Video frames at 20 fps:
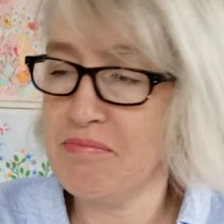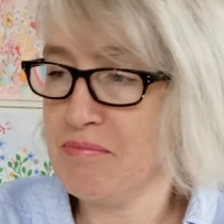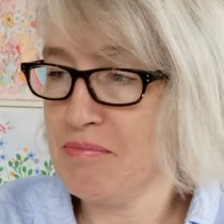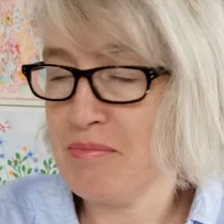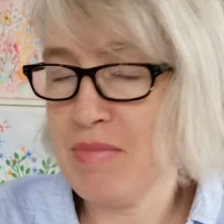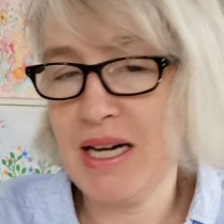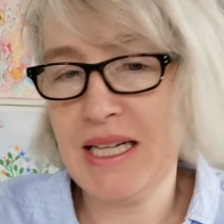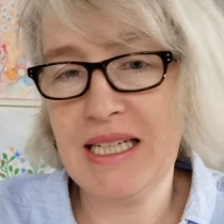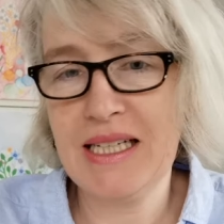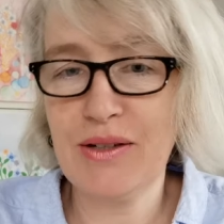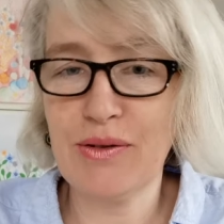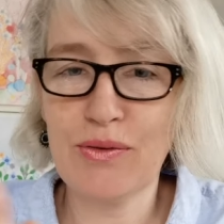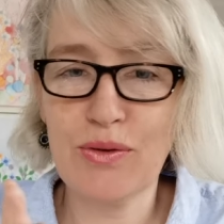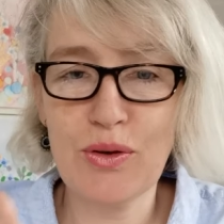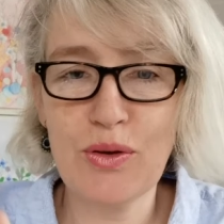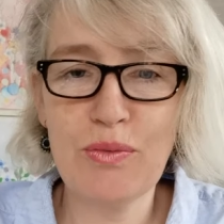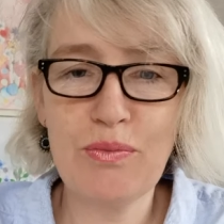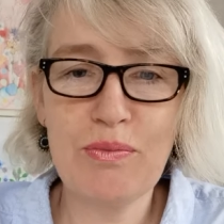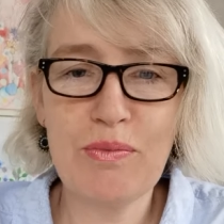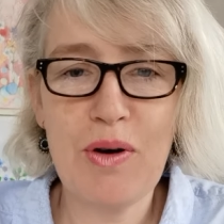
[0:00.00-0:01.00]
my little
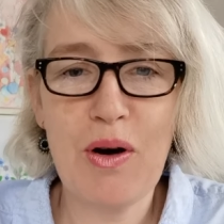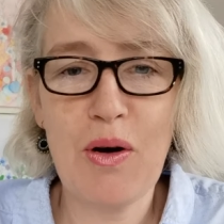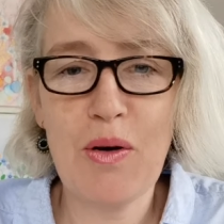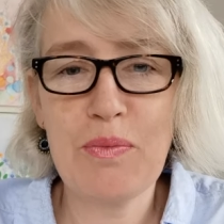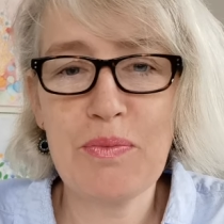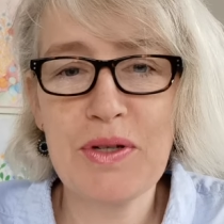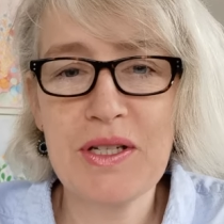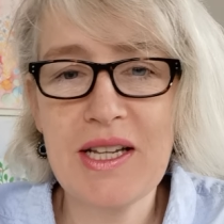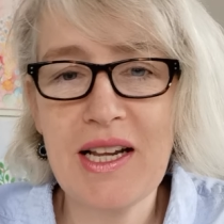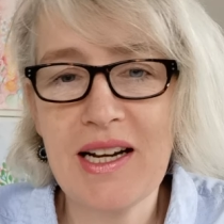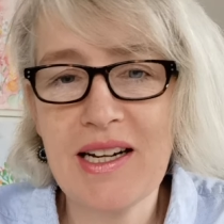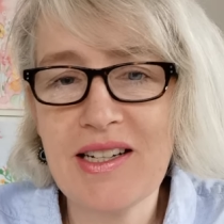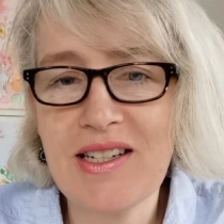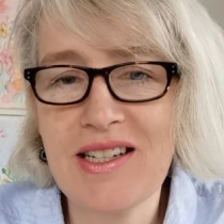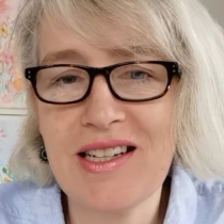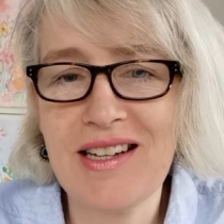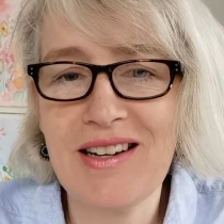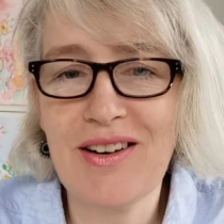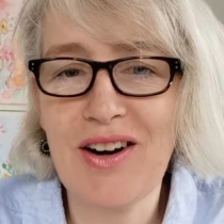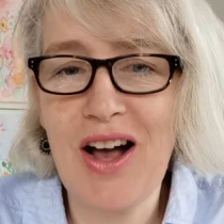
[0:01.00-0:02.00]
room upstairs
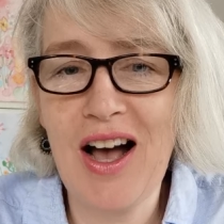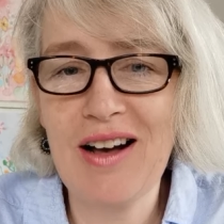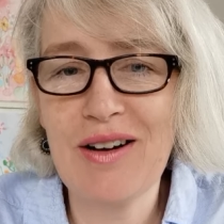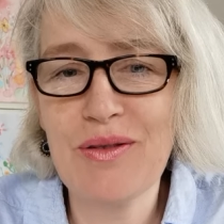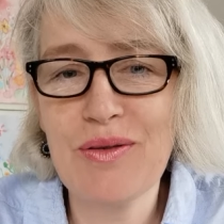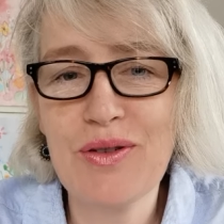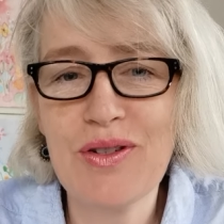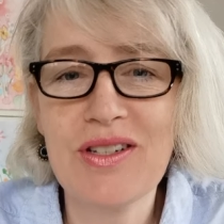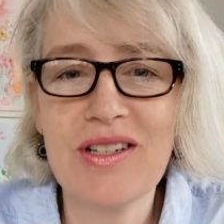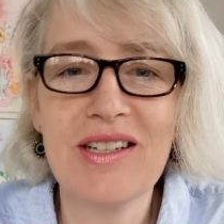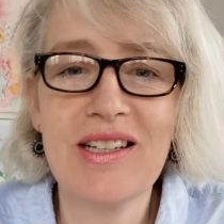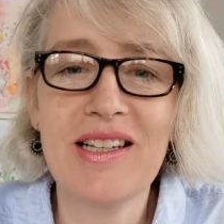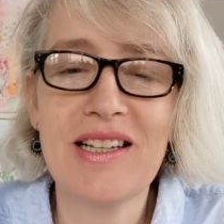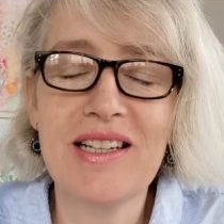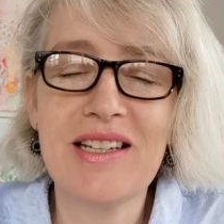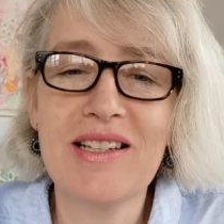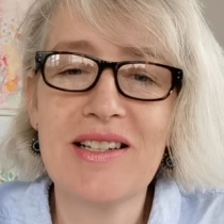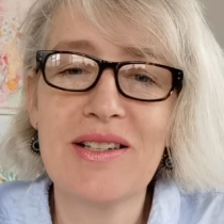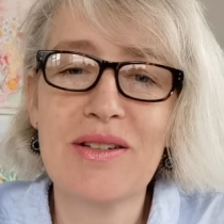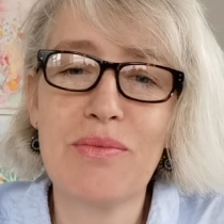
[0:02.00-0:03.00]
in our house
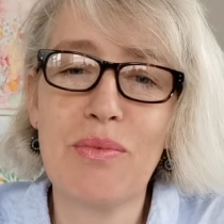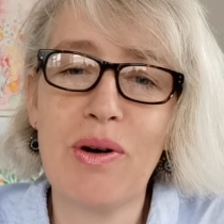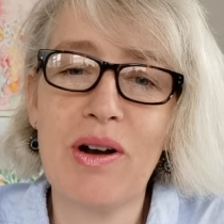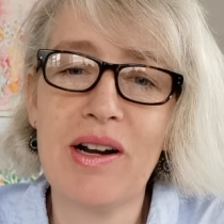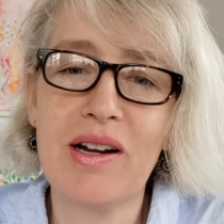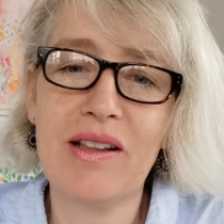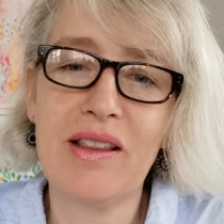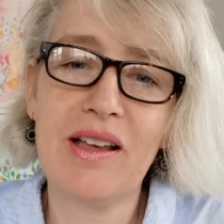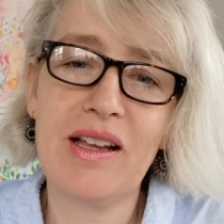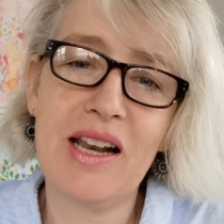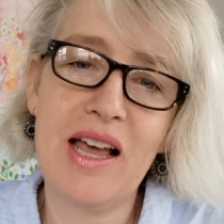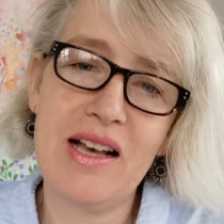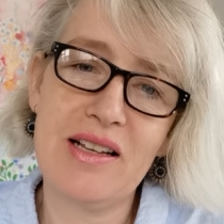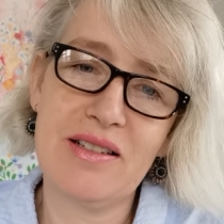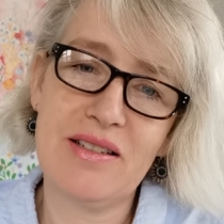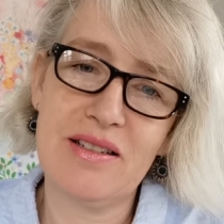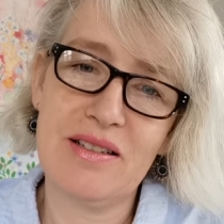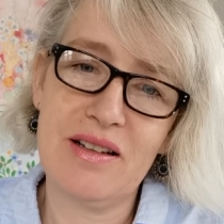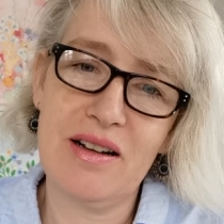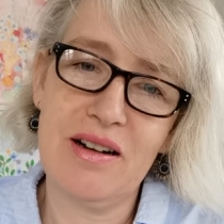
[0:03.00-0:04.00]
is where the
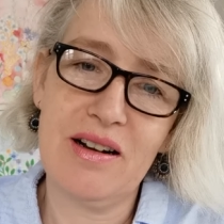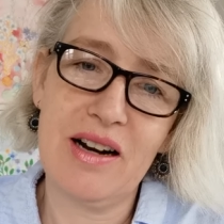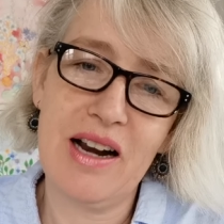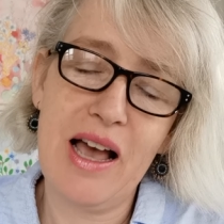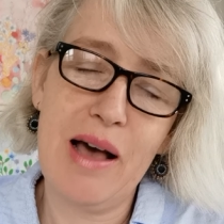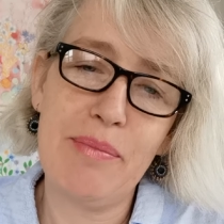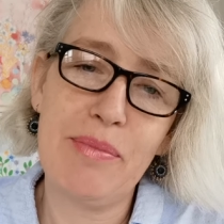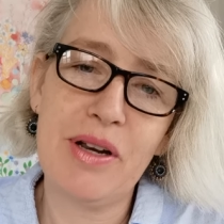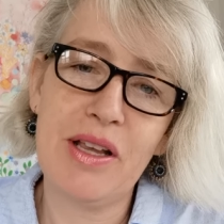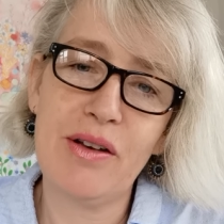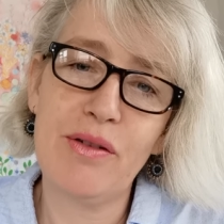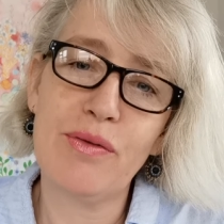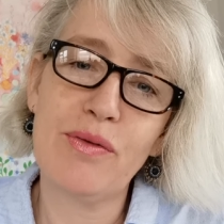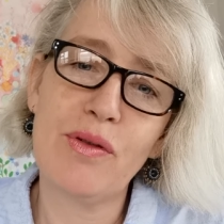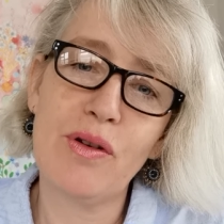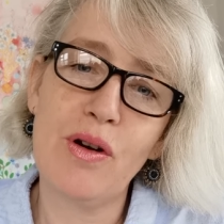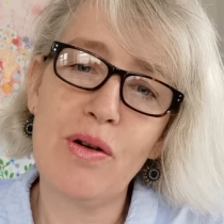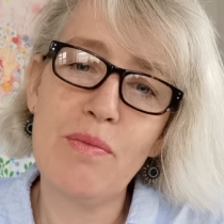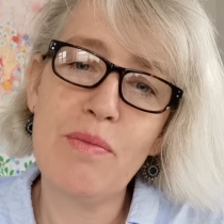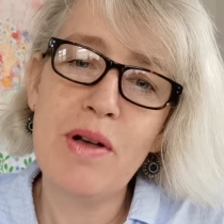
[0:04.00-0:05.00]
classes are happening
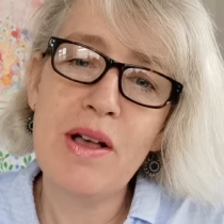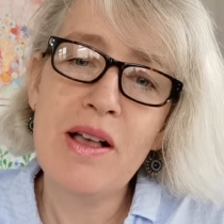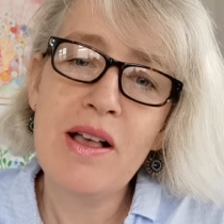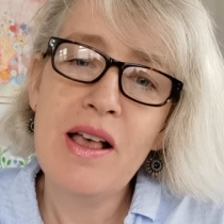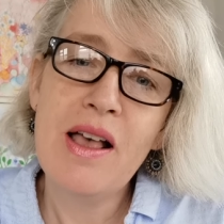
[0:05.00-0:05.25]
from.